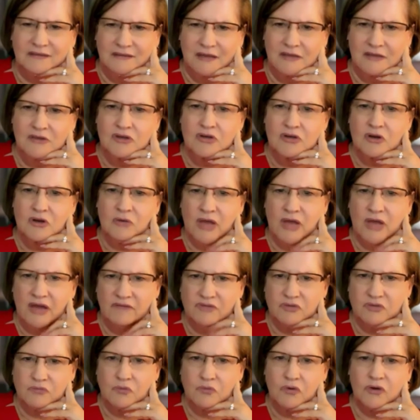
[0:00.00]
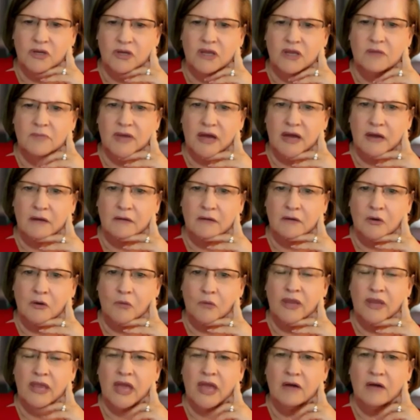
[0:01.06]
Then you don't have to worry about
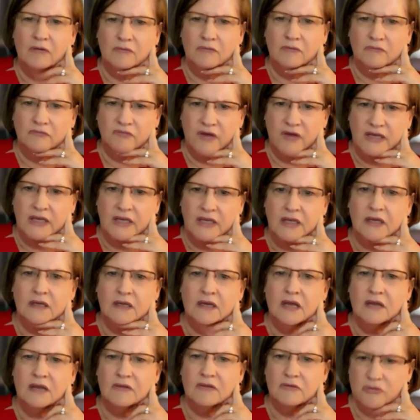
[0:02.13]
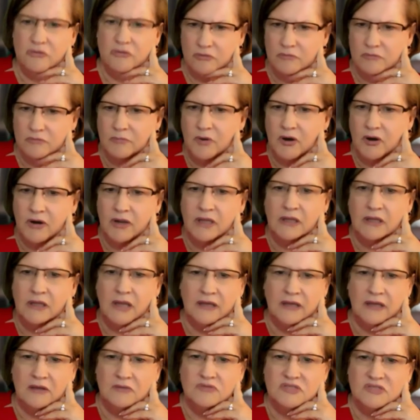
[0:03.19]
going out and finding another third party,
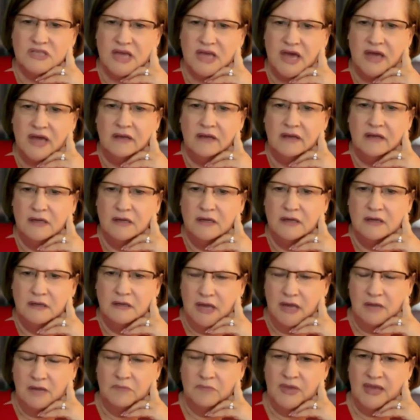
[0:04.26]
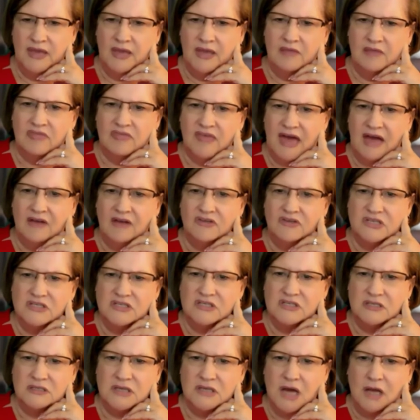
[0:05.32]
like you said, and paying
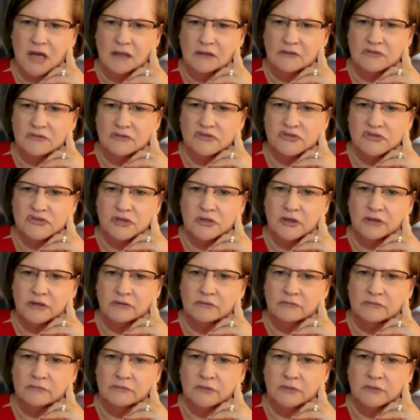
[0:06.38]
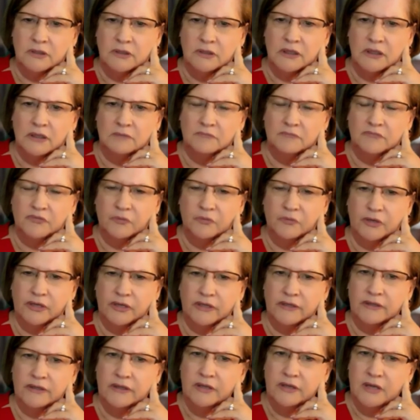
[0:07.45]
thousands of dollars, for
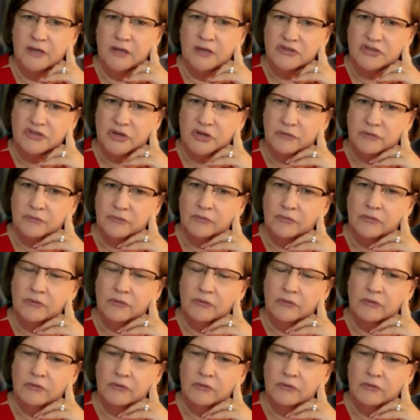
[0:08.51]
it. So right.